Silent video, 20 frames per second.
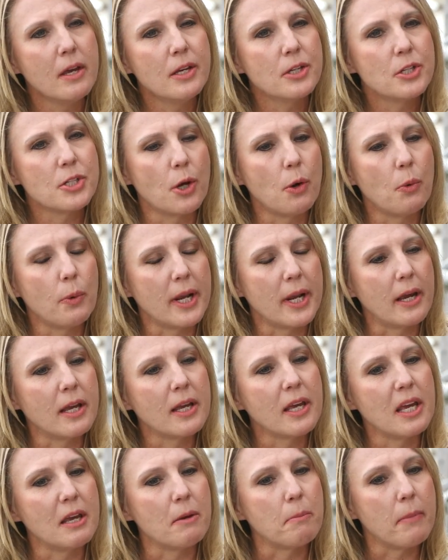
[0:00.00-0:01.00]
So when I
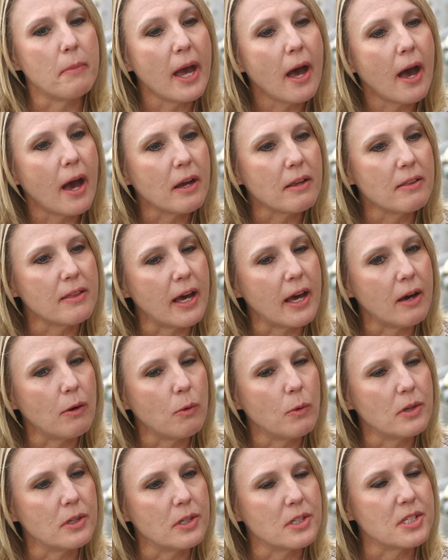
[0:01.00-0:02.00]
came back,
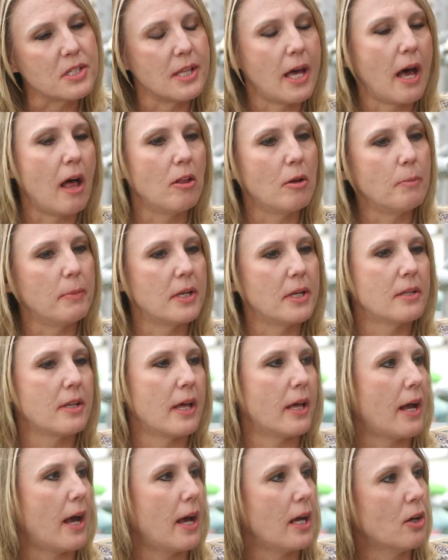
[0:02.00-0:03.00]
that was the element
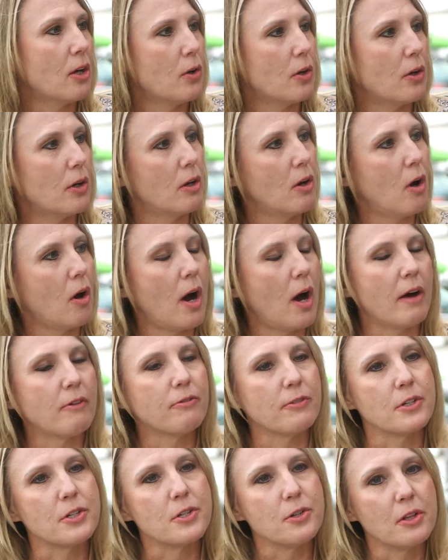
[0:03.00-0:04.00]
that I could
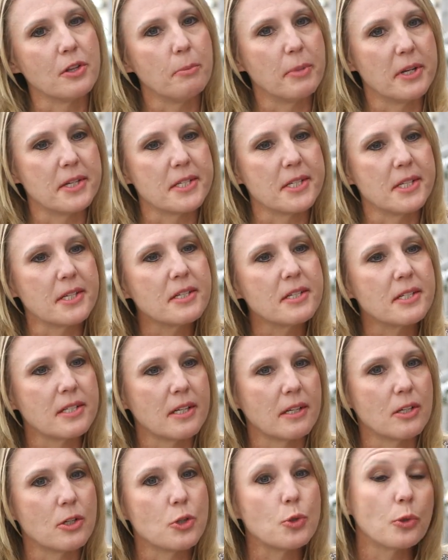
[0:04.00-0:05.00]
offer to the business
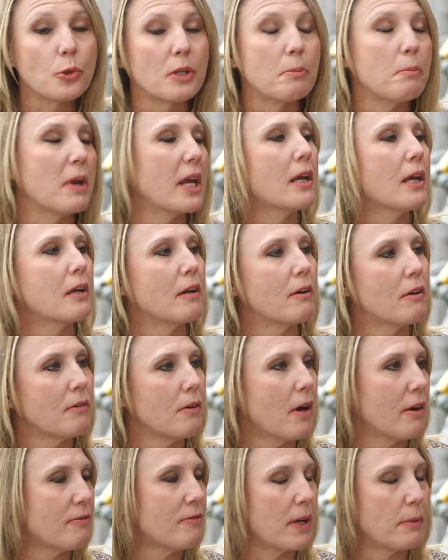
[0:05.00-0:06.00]
and truly make it a,
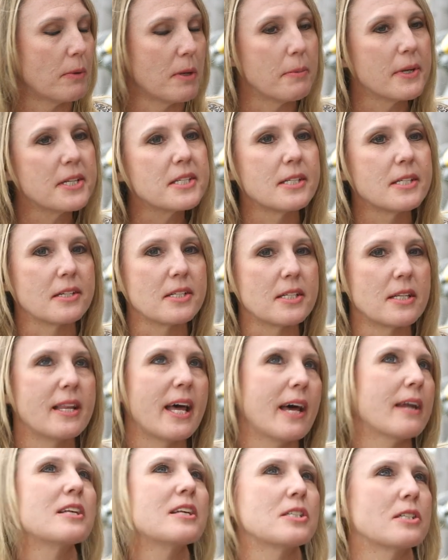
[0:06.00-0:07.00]
a family business. And
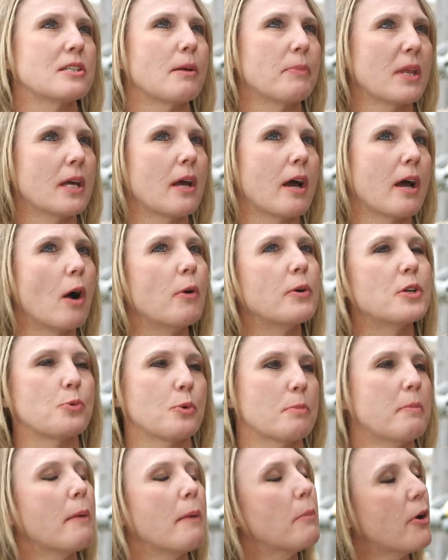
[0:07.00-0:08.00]
that is something I always
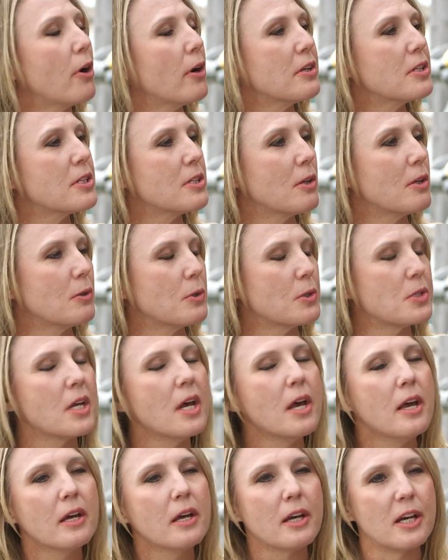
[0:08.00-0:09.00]
remember: is those
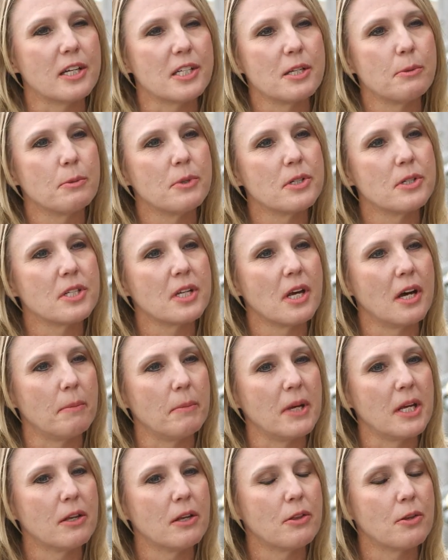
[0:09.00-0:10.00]
customers
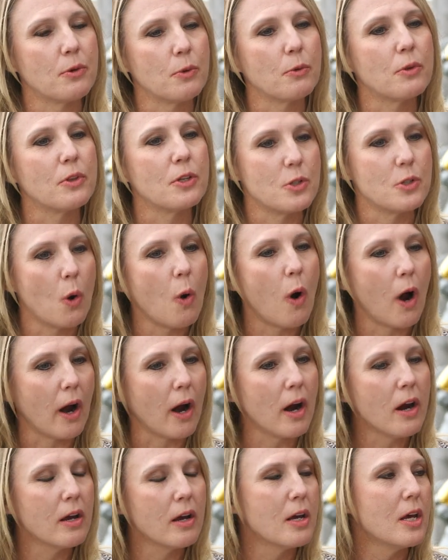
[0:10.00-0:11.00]
coming through the
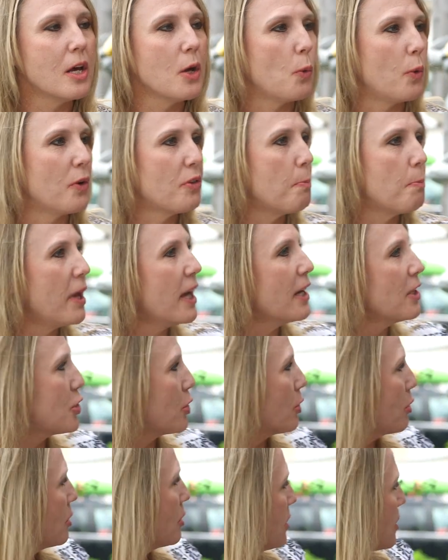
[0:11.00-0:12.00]
door with
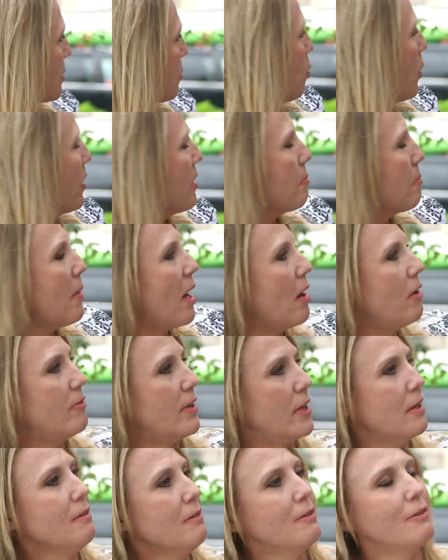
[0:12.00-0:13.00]
pictures with
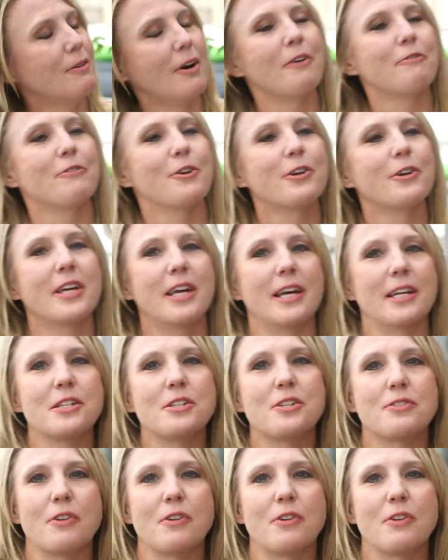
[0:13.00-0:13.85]
Melvin of their kids.